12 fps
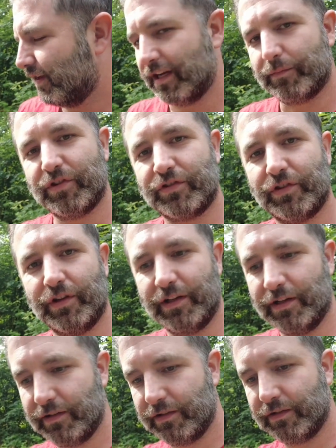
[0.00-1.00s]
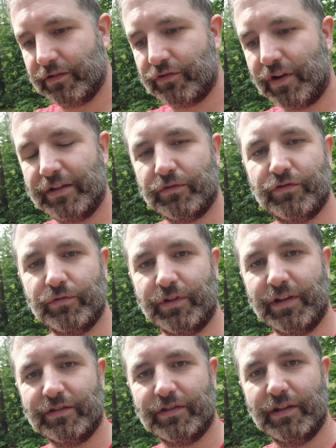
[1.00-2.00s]
and I'm just gonna try to shoot
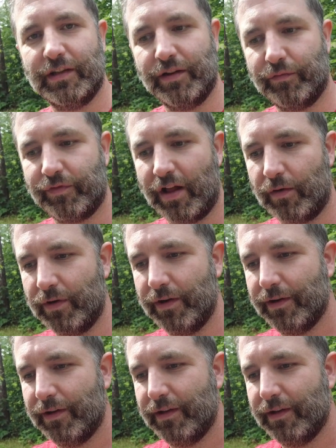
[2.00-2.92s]
this little flower.